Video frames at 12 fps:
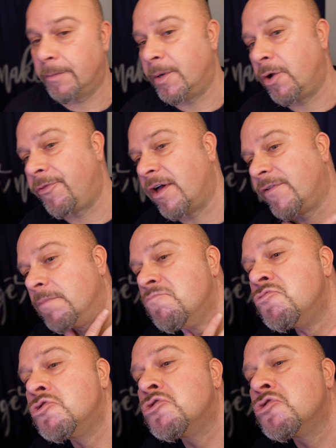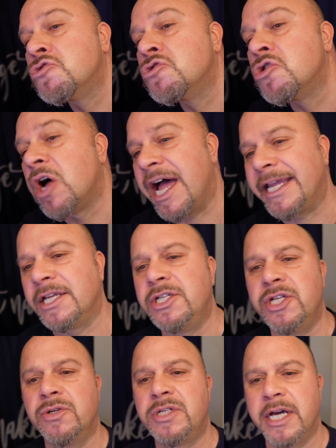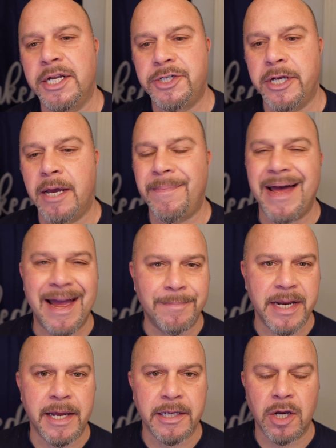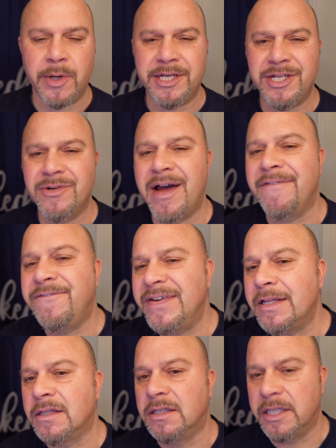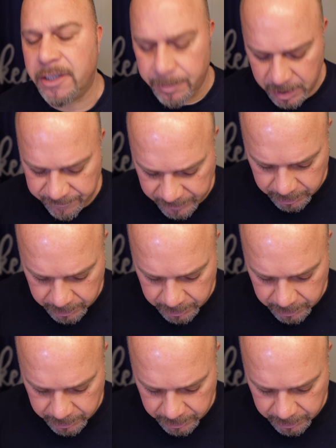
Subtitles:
both of them. I could do touch up. I'm not going to. I feel a little bit of